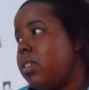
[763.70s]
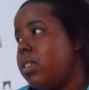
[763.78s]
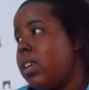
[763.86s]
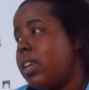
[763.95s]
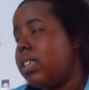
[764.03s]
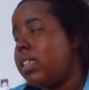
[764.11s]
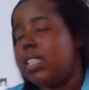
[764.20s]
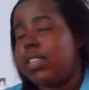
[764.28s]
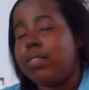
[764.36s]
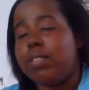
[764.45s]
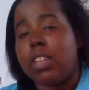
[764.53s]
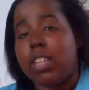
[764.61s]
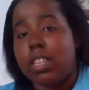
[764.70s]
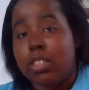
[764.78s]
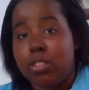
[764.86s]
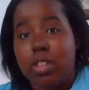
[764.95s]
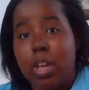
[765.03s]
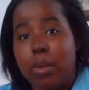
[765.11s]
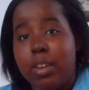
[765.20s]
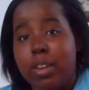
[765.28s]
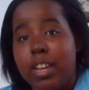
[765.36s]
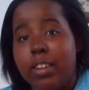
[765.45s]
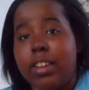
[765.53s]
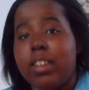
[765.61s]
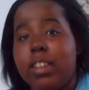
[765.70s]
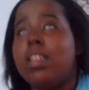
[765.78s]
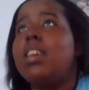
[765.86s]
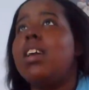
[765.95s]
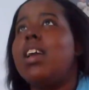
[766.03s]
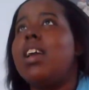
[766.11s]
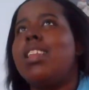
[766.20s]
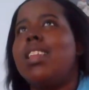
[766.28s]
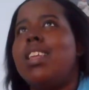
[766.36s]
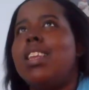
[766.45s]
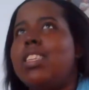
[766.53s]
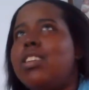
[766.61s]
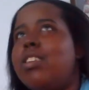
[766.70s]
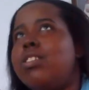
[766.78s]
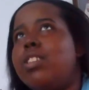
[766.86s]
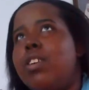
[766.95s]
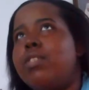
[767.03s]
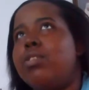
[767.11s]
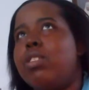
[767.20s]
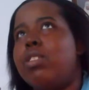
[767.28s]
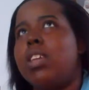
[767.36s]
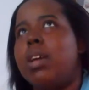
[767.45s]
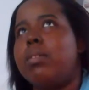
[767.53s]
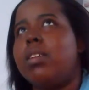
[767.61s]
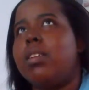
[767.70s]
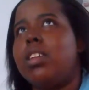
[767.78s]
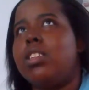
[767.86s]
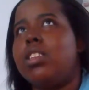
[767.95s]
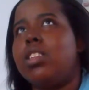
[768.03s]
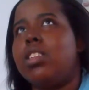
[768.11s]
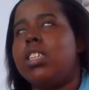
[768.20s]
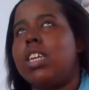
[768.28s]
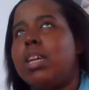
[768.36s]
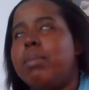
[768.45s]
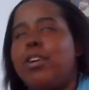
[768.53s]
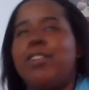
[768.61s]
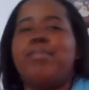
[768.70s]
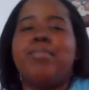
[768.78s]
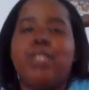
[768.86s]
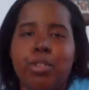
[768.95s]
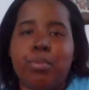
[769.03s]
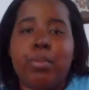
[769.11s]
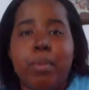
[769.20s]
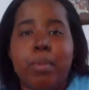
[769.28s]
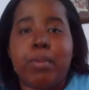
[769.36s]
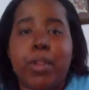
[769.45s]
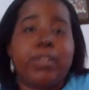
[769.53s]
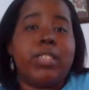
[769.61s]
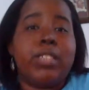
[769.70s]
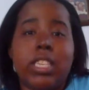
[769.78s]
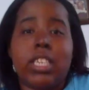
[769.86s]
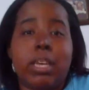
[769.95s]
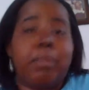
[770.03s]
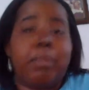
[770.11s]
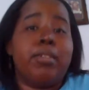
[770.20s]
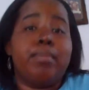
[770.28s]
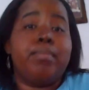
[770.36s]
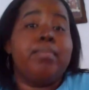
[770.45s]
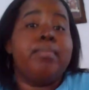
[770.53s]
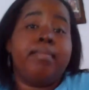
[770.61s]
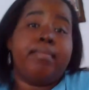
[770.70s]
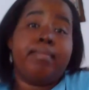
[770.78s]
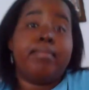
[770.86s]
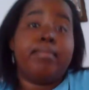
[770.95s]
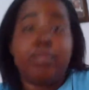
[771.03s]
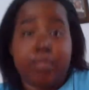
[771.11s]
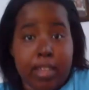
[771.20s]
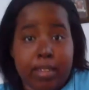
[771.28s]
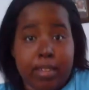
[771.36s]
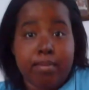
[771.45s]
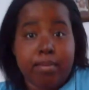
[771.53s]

they say differently. Do y'all want to hear it? And then they turned it off towards until the second part. So we won't know until the second part. Right?